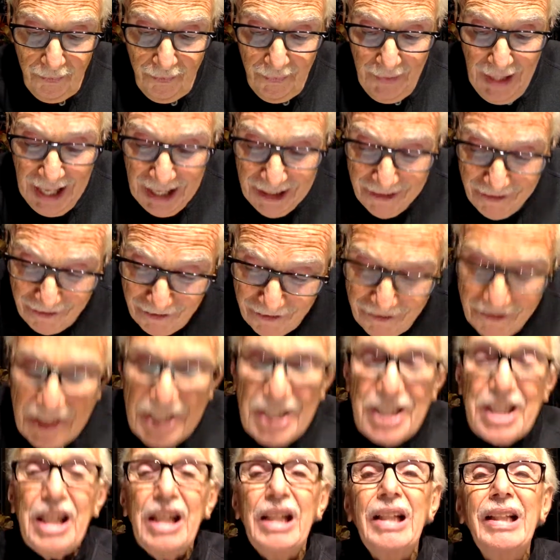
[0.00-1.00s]
and
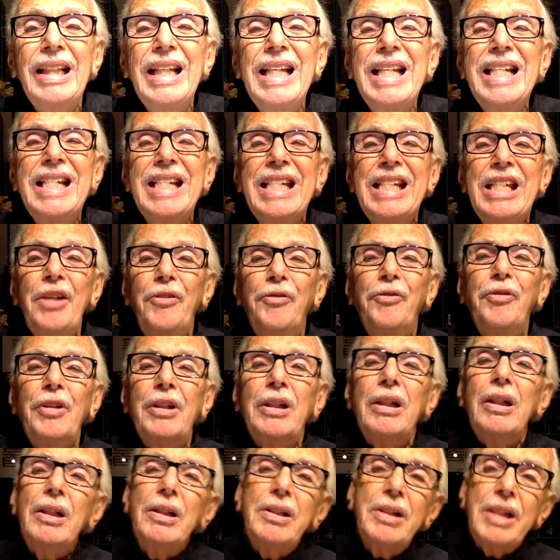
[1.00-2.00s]
physically
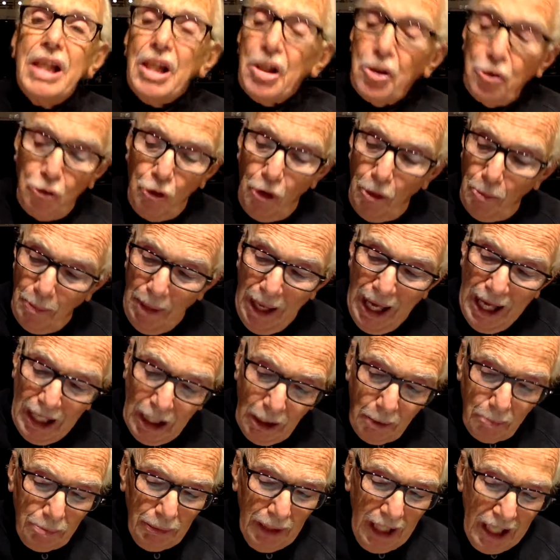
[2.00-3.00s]
difficult and
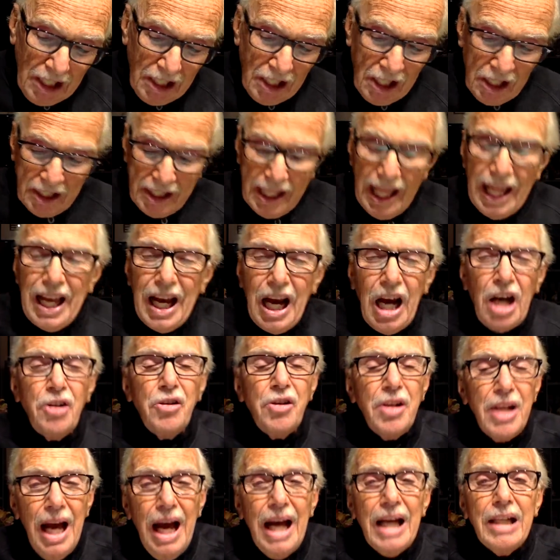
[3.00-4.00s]
traumatic places. They are
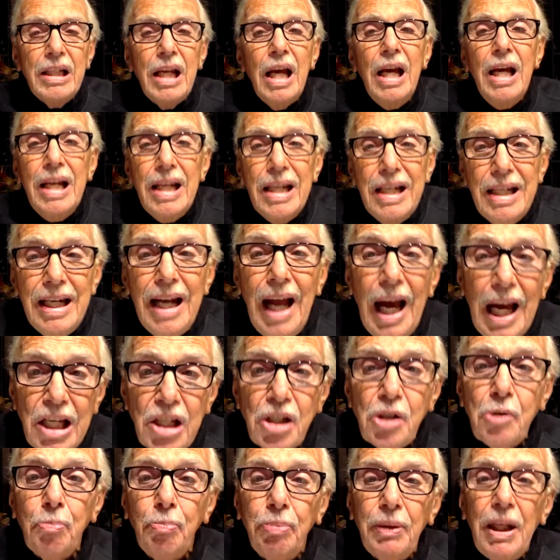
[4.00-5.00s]
not
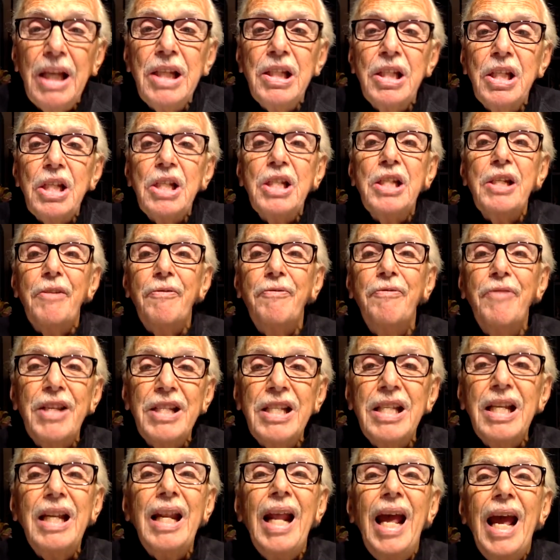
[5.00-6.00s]
nice places to
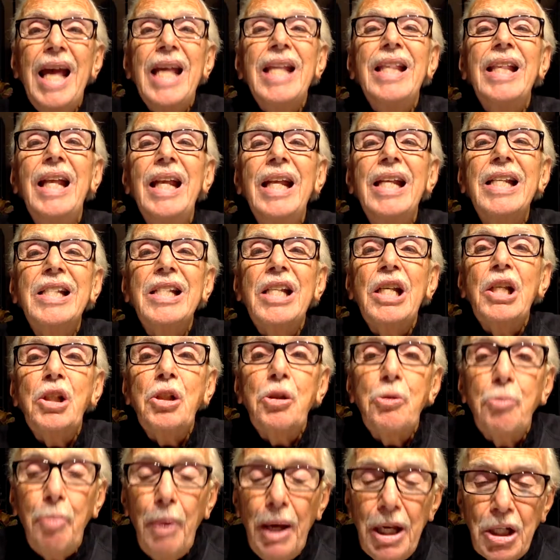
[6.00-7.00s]
visit, and it's
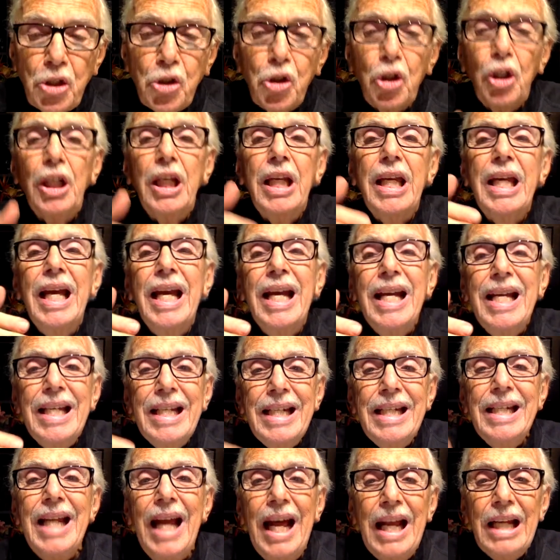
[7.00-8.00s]
especially
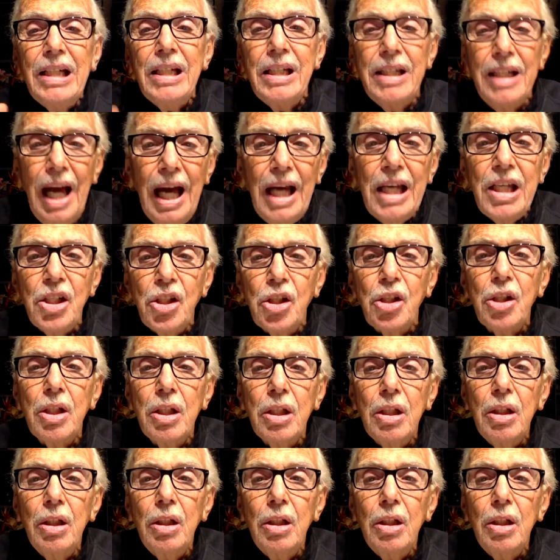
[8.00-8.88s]
not nice